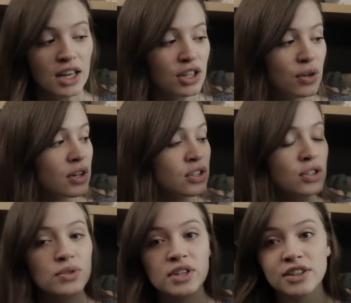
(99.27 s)
You could
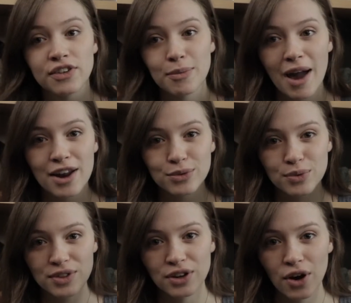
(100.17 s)
use a different pattern
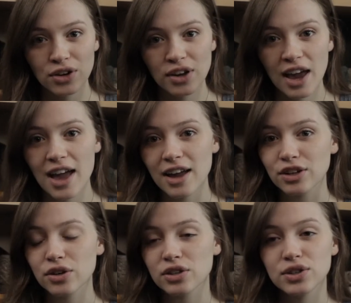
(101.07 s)
with the yarn you get, and
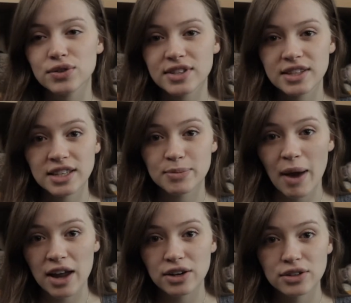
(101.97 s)
you can use these
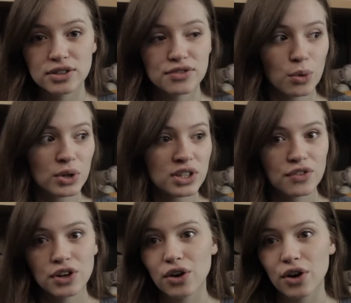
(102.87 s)
patterns for
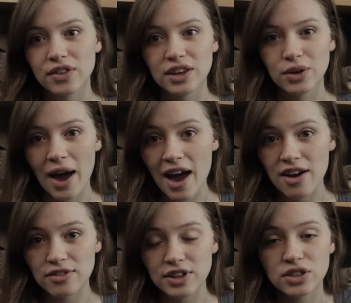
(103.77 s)
different yarn that you
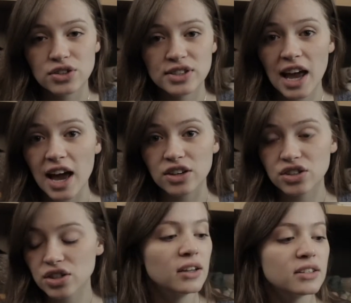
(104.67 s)
have in your
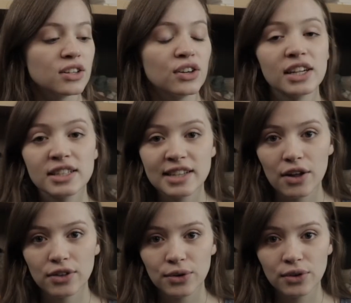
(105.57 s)
stash. So you get a
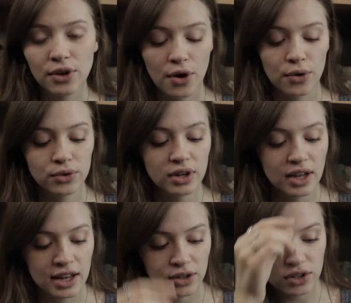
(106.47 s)
download code,
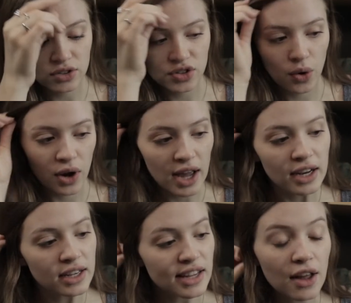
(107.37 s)
and you can just go ahead
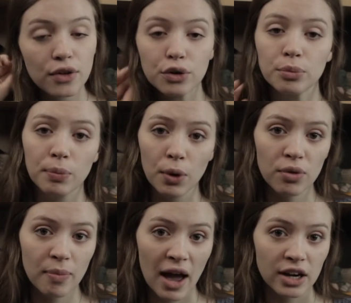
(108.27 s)
and download
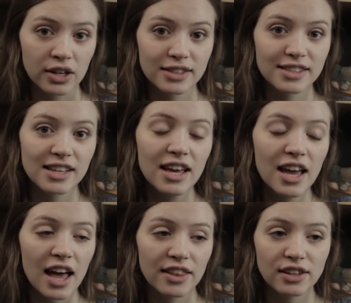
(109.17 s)
both patterns,
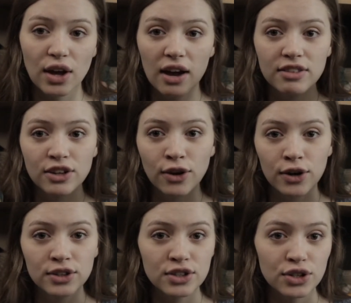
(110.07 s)
and then you have the
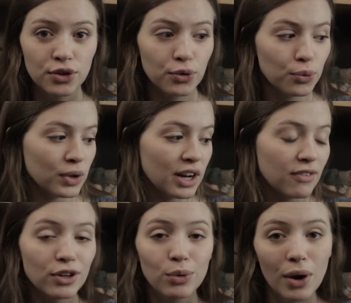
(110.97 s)
yarn to do
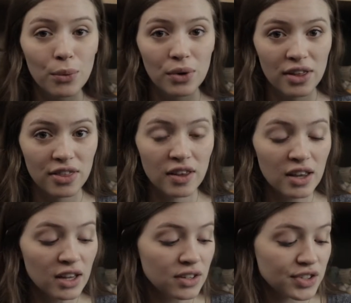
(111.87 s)
whatever you want with.
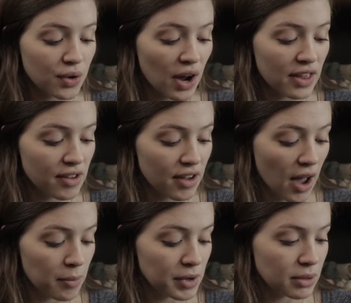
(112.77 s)
So I think
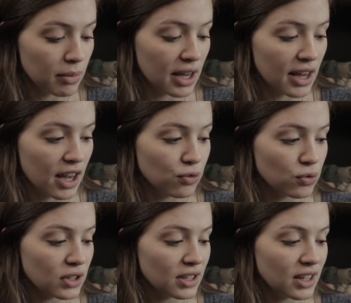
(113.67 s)
I'm going to make a
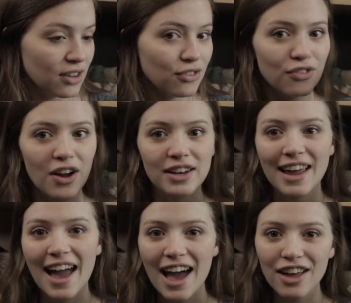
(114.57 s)
really fun
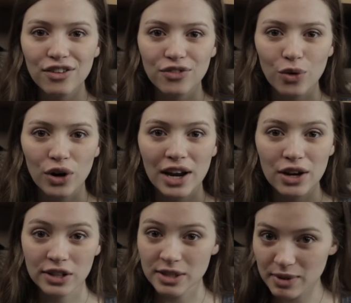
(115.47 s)
hat for a
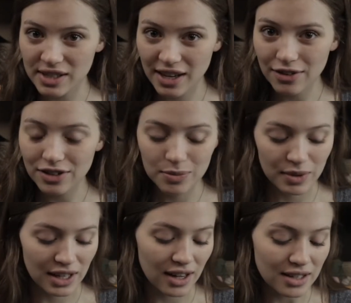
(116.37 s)
Christmas gift
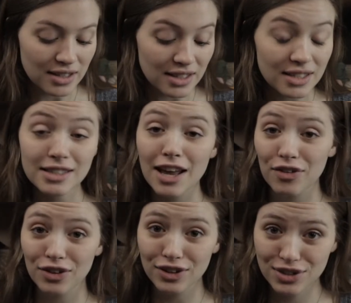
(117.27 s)
because it's
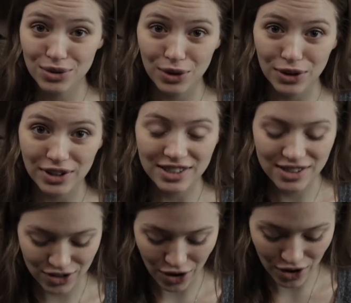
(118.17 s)
never too early to
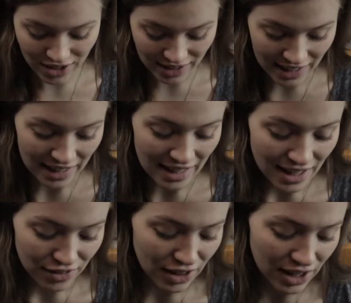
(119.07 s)
start.
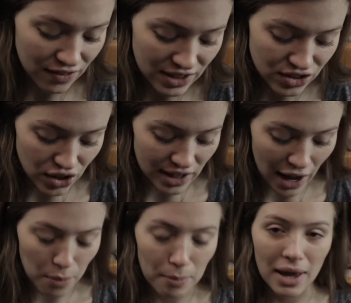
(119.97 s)
I feel like if I start
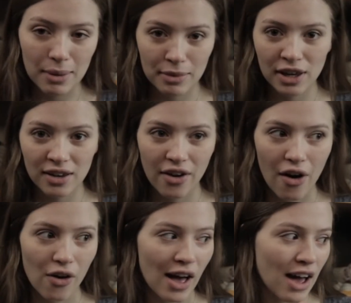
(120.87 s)
now, maybe
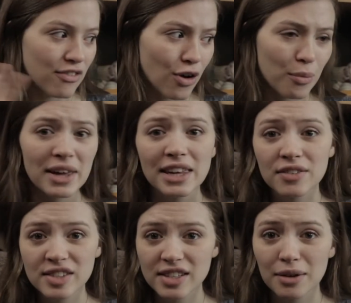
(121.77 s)
I'll have all my
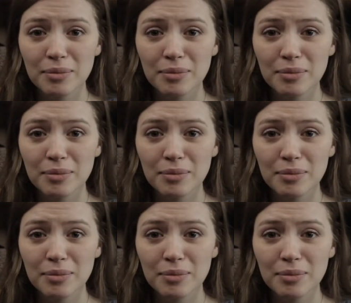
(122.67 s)
gifts done